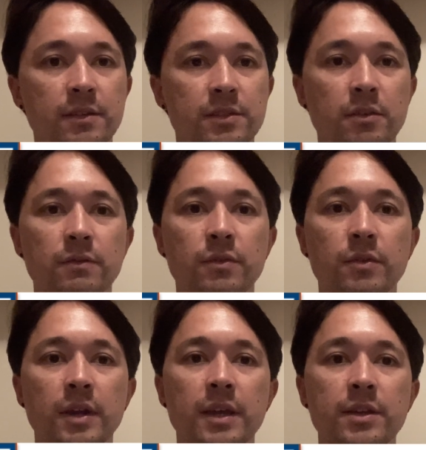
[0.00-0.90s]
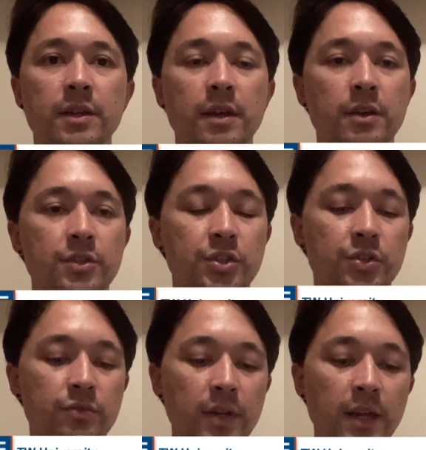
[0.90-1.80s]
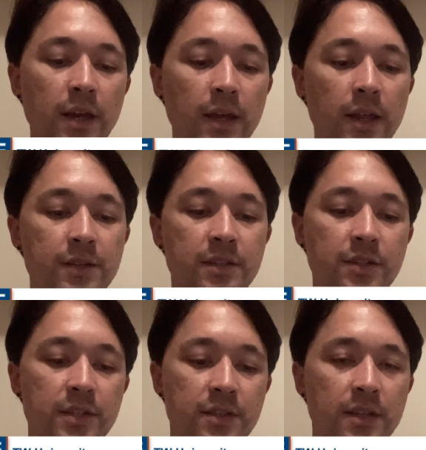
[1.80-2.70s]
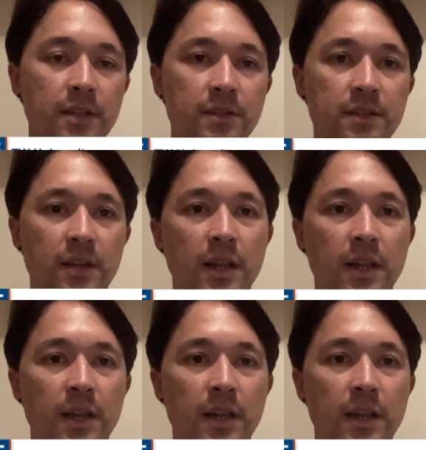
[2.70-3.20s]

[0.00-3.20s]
So for a string such as this,